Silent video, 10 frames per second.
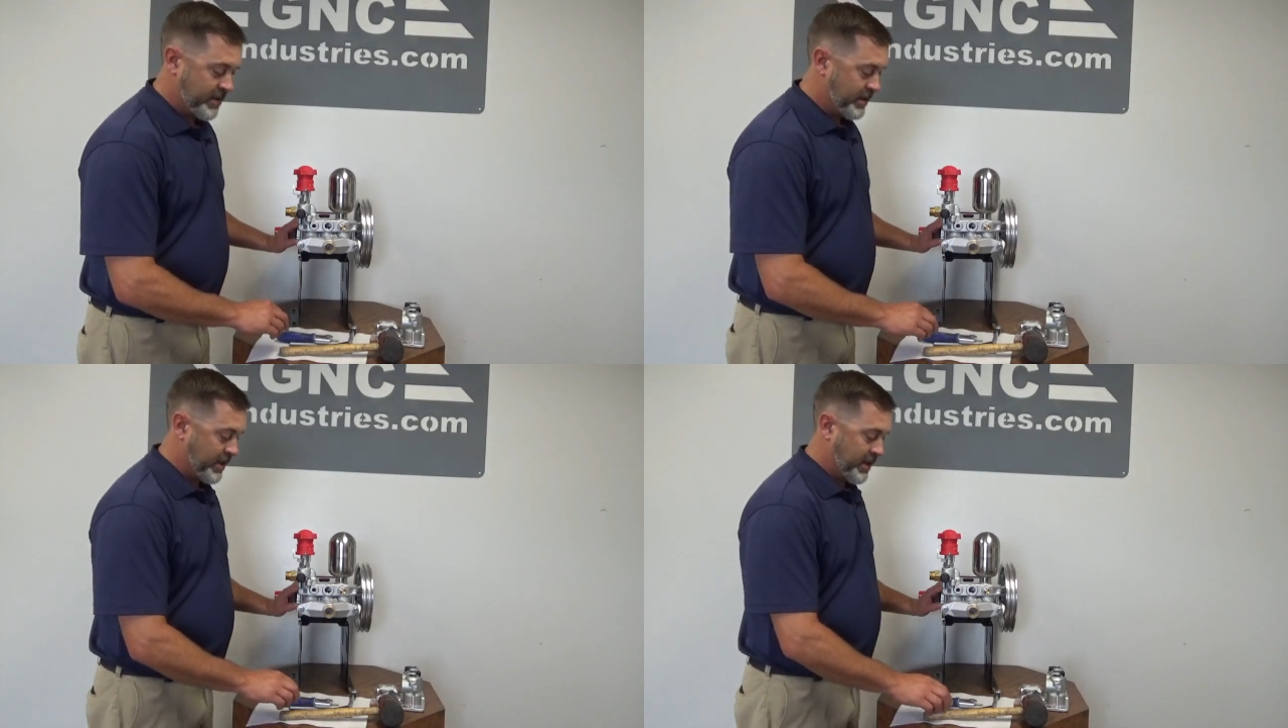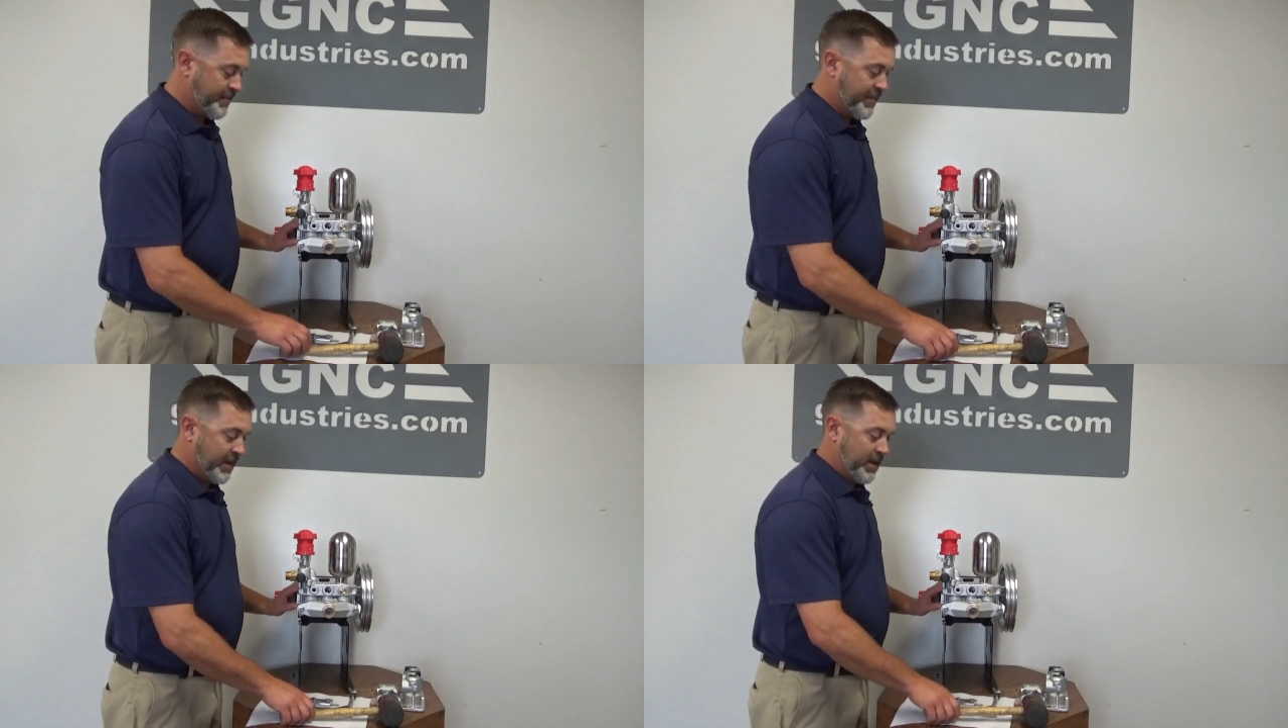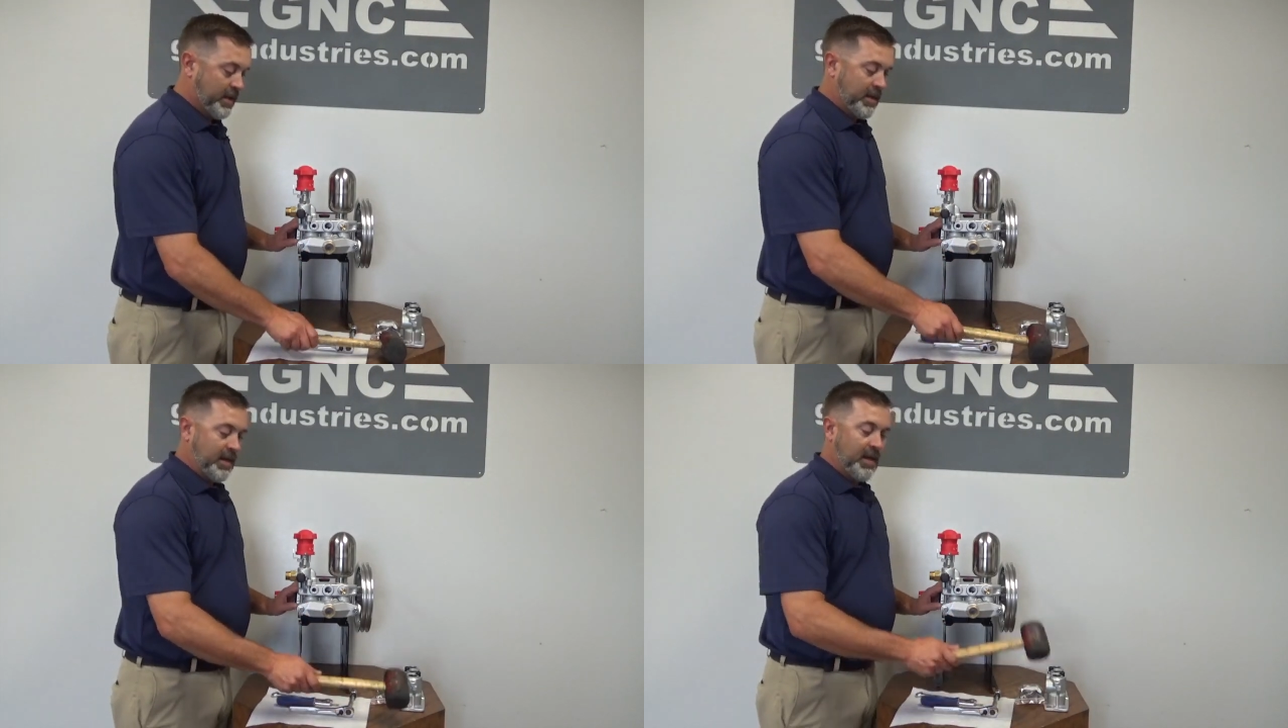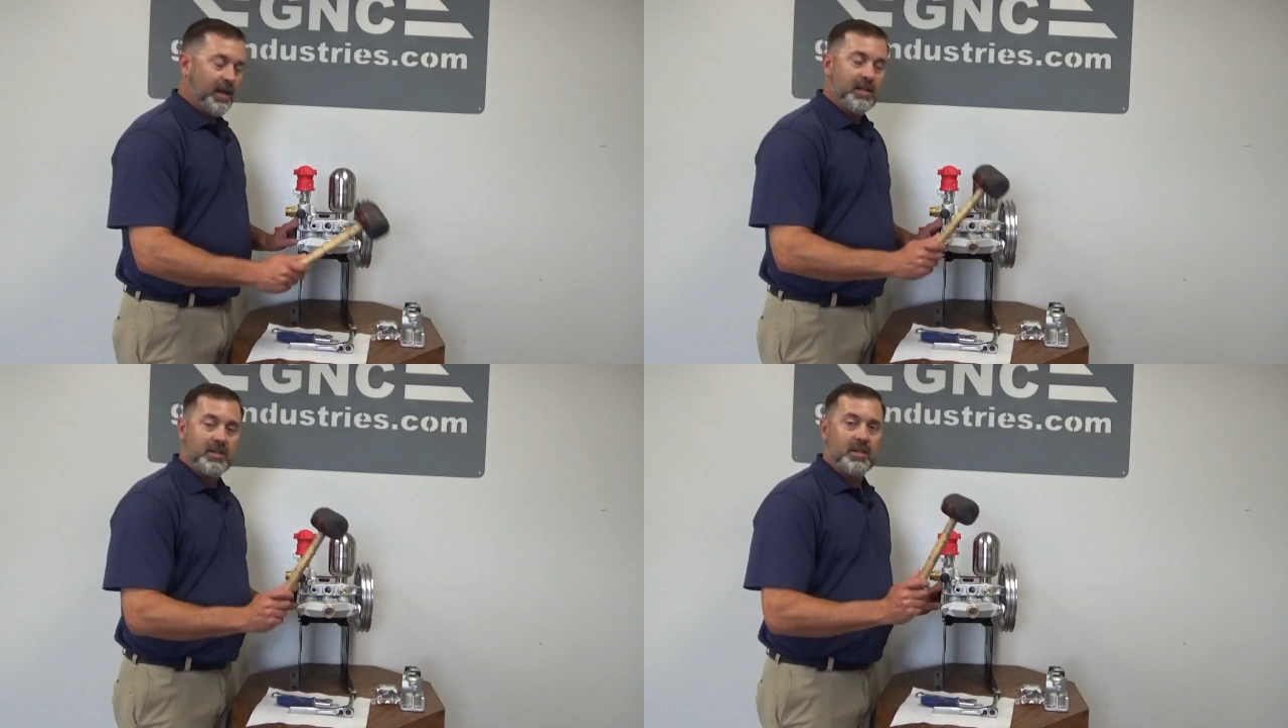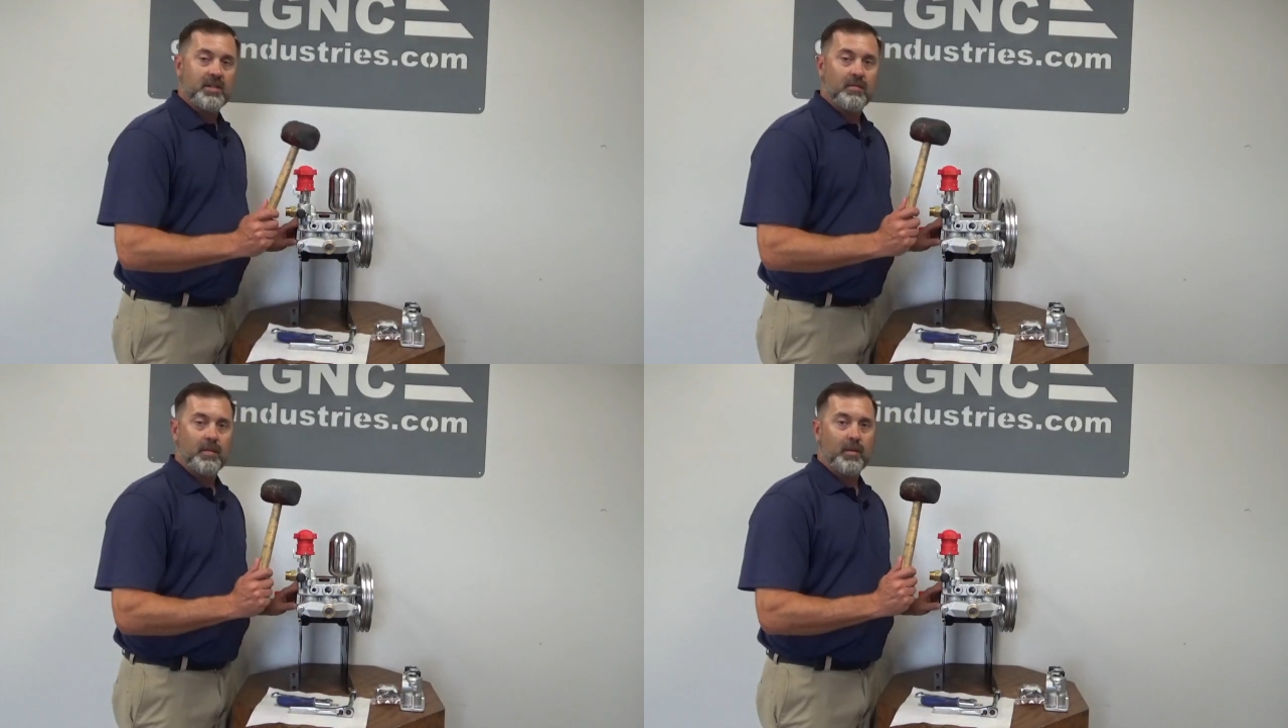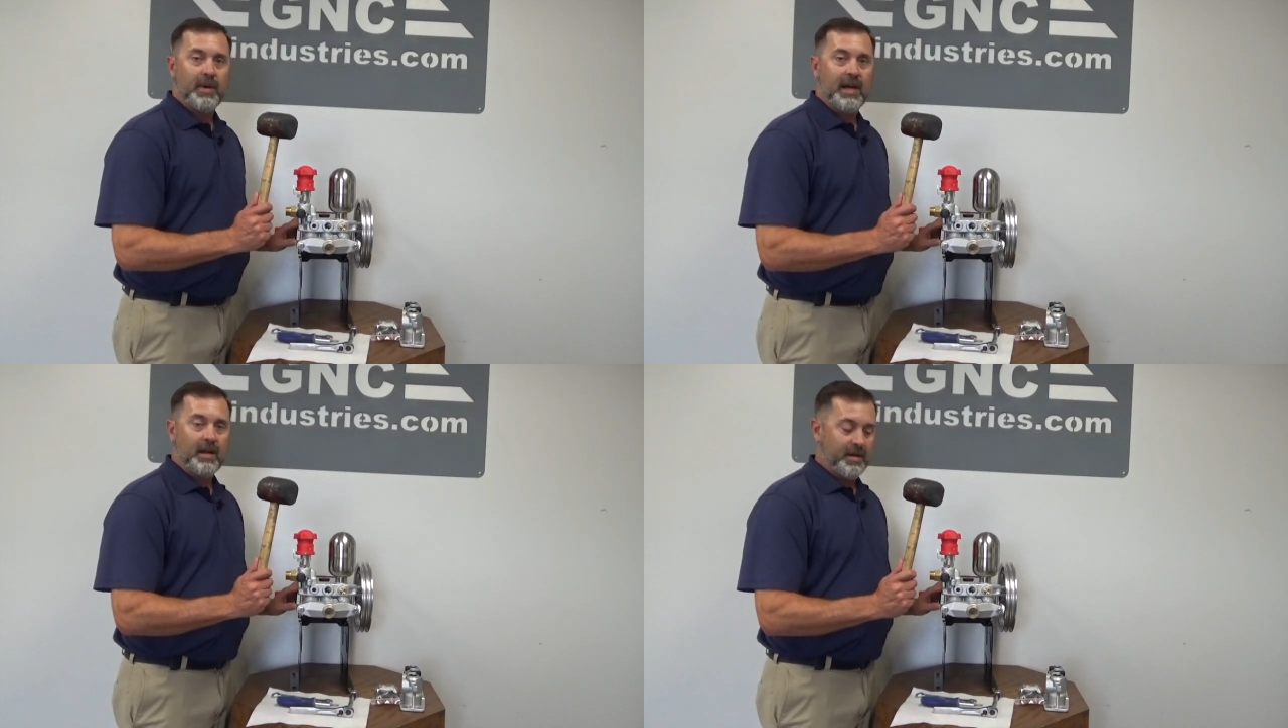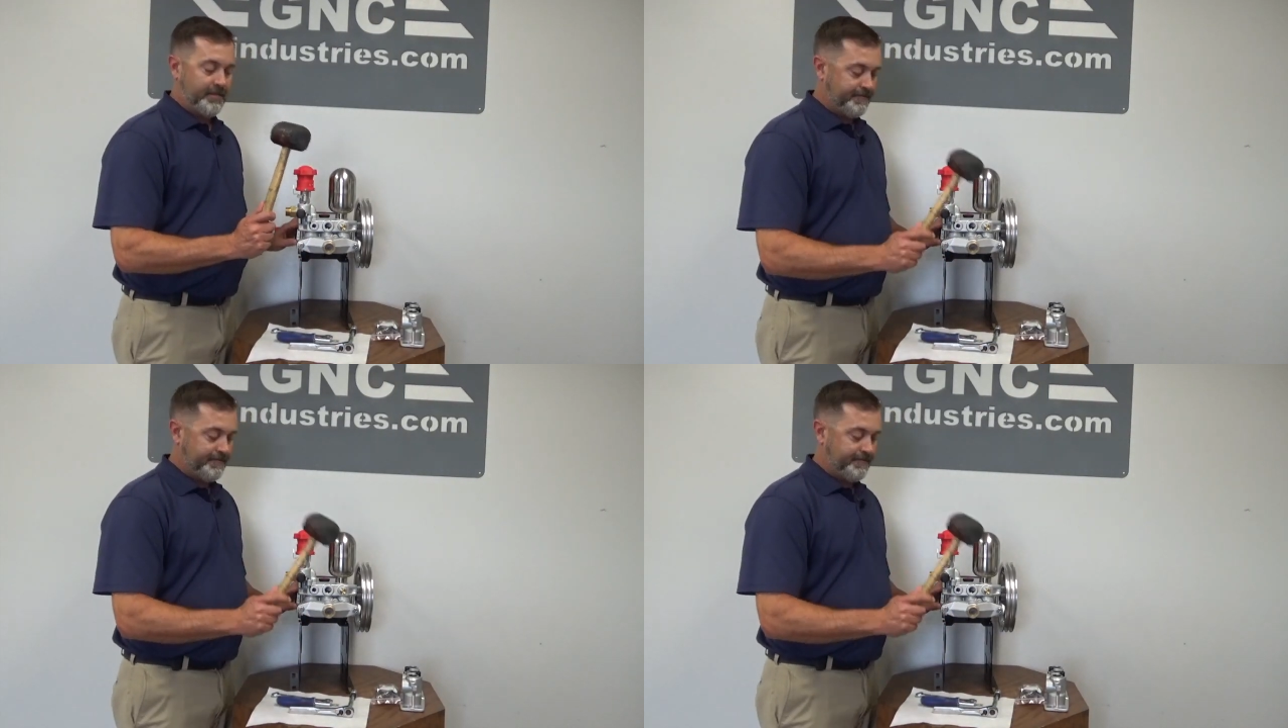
job. That's just a rubber mallet,